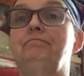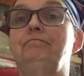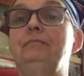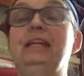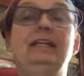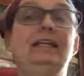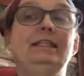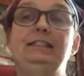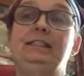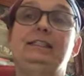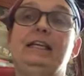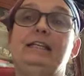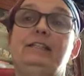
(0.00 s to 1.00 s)
It's
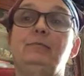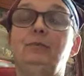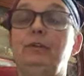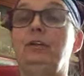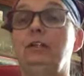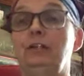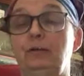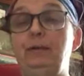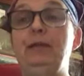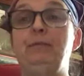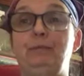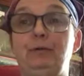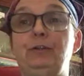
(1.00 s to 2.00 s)
just that simple. Your little
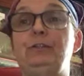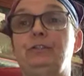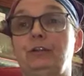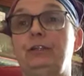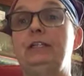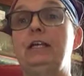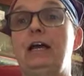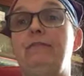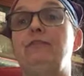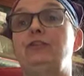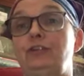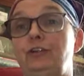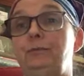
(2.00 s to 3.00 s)
paper person's gonna die
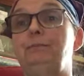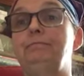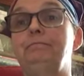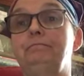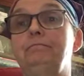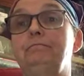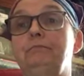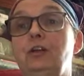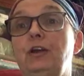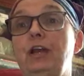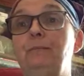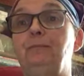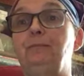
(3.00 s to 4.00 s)
for sure.
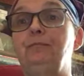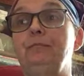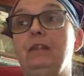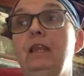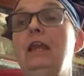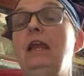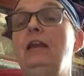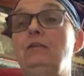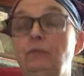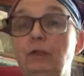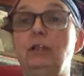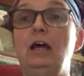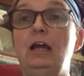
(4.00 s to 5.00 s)
Okay? And in
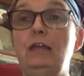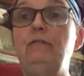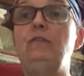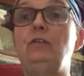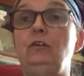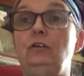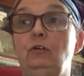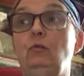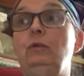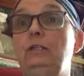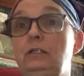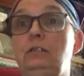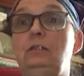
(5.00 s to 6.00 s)
real life, you
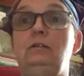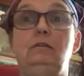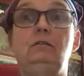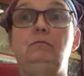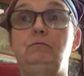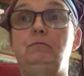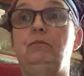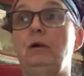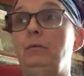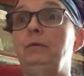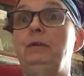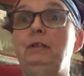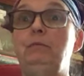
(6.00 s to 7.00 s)
would
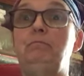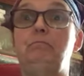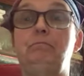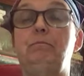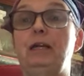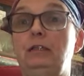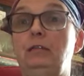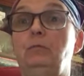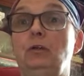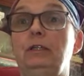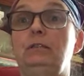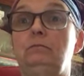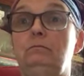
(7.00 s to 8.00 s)
probably bite the
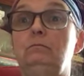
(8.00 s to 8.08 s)
bullet.